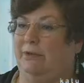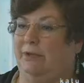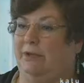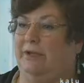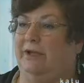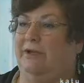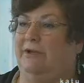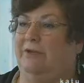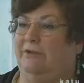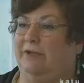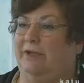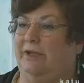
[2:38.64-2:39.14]

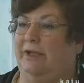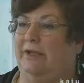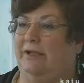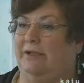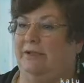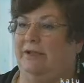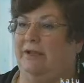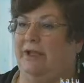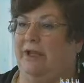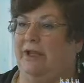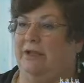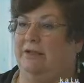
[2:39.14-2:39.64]
neighborhood of
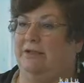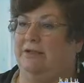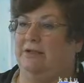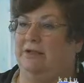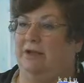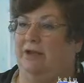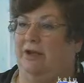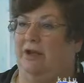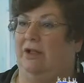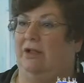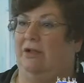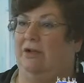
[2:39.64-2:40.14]

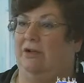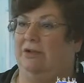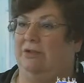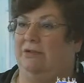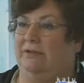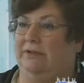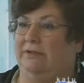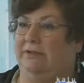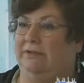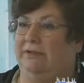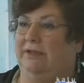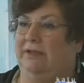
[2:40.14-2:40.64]

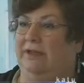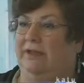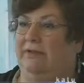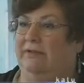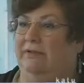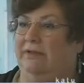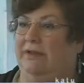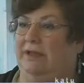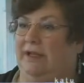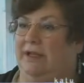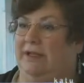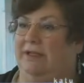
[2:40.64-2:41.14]
$300,000 when
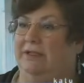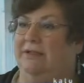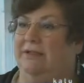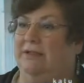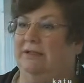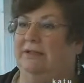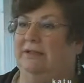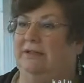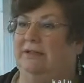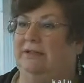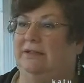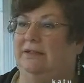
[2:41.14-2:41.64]
everything
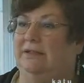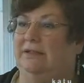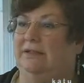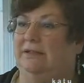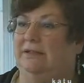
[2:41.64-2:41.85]
is